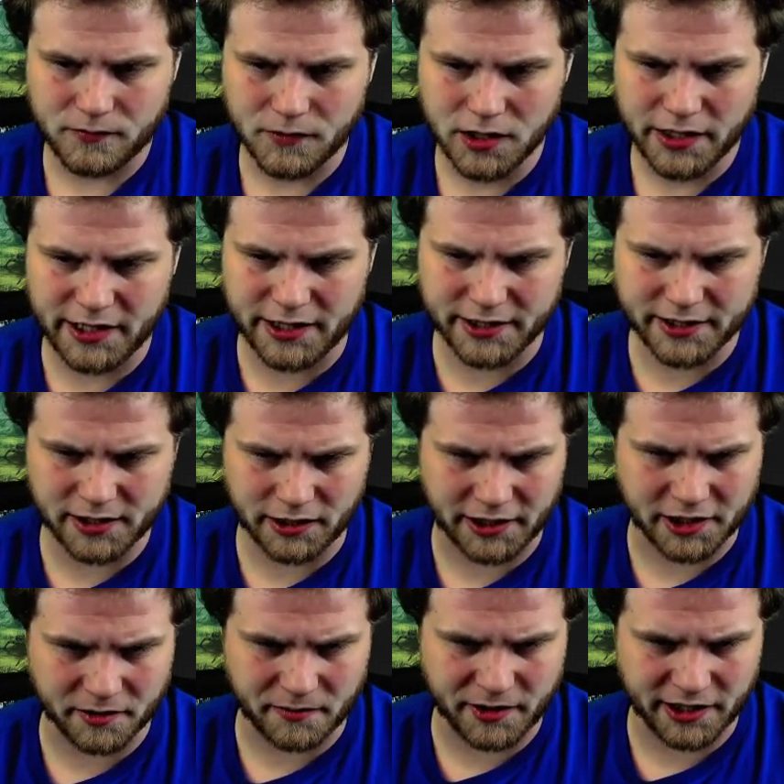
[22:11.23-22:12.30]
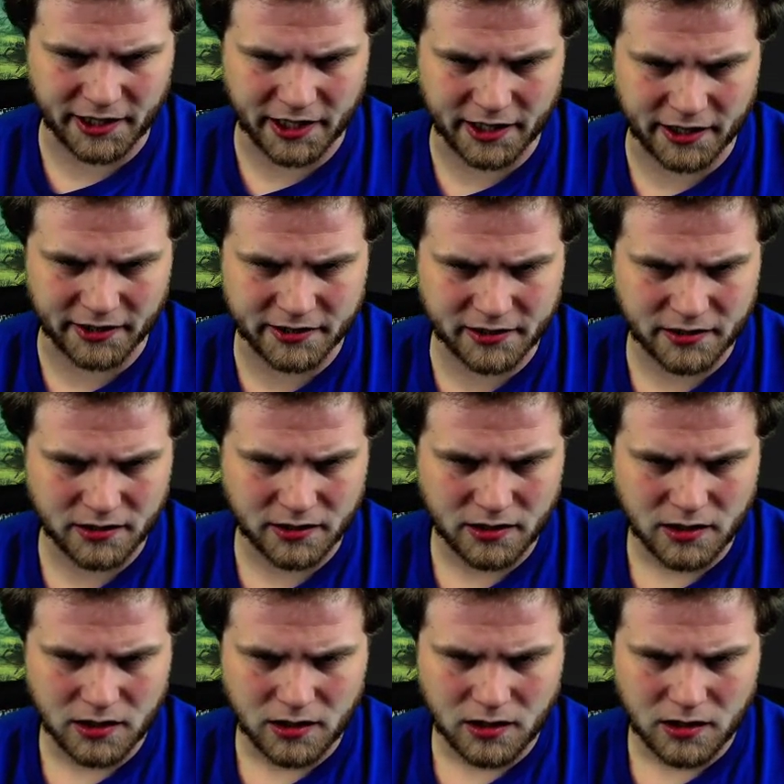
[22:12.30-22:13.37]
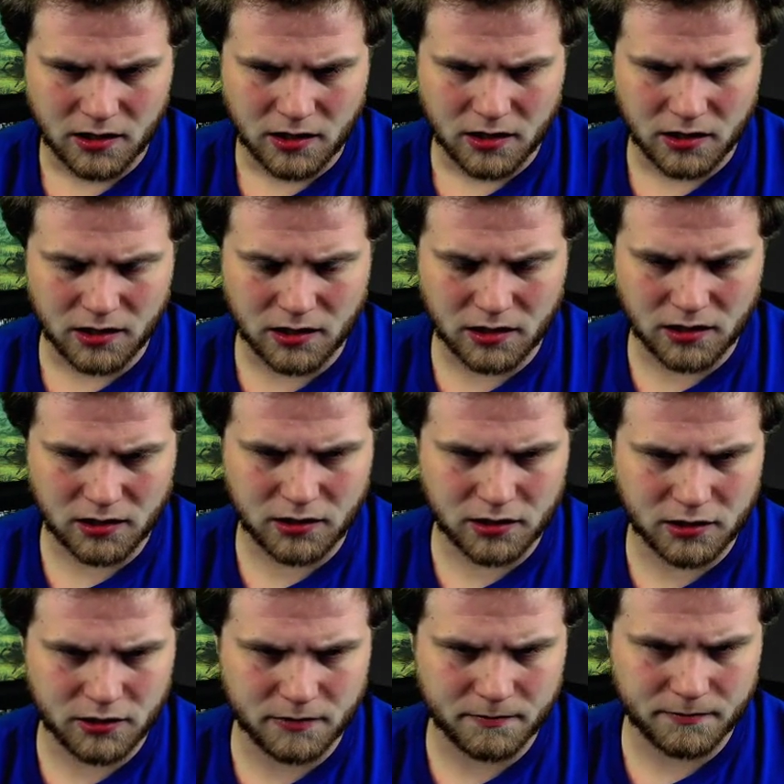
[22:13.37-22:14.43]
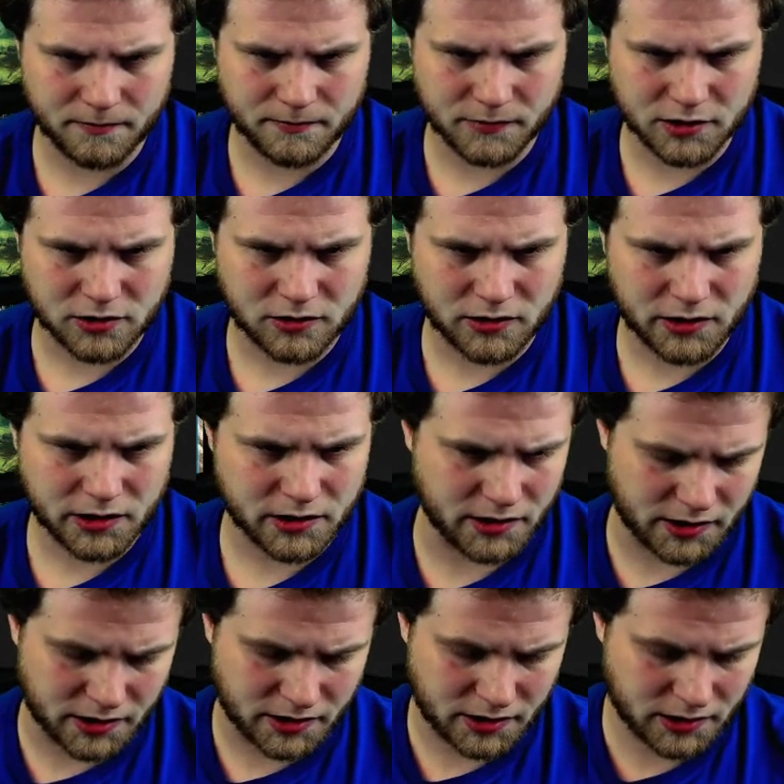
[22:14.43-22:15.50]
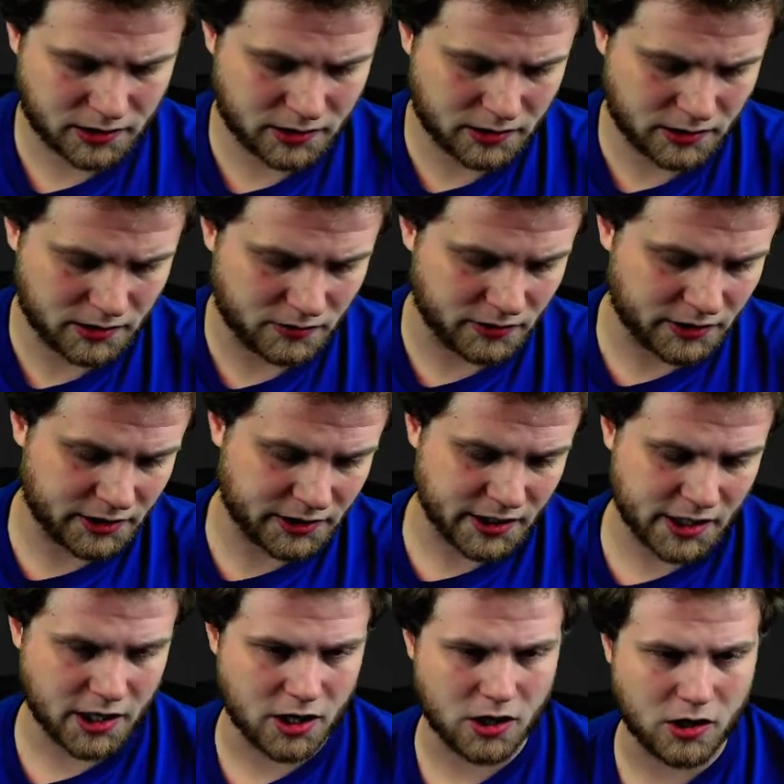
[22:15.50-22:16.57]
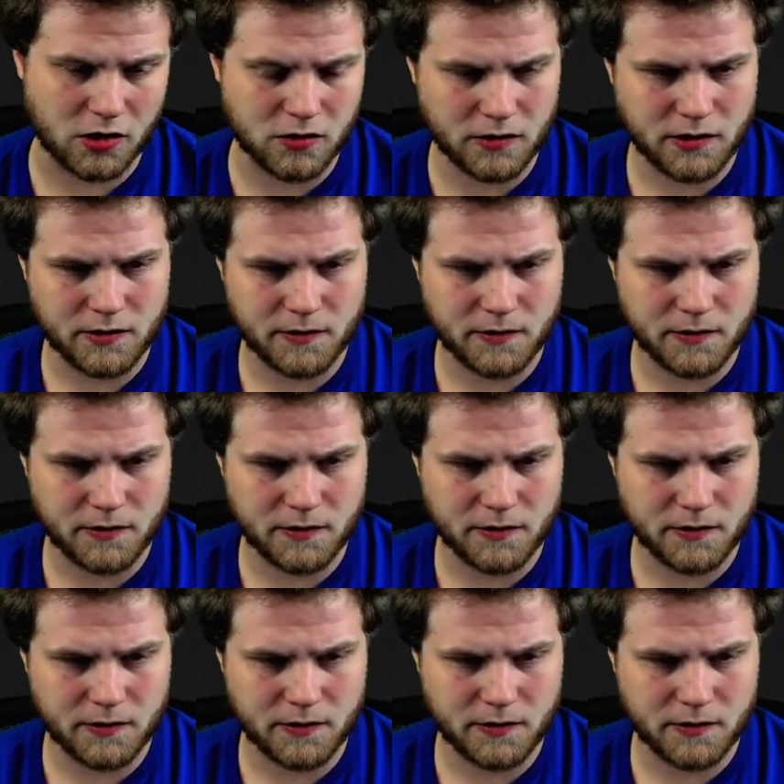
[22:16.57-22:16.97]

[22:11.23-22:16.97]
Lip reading: Easily could be the case. Let's go like this. We'll say go.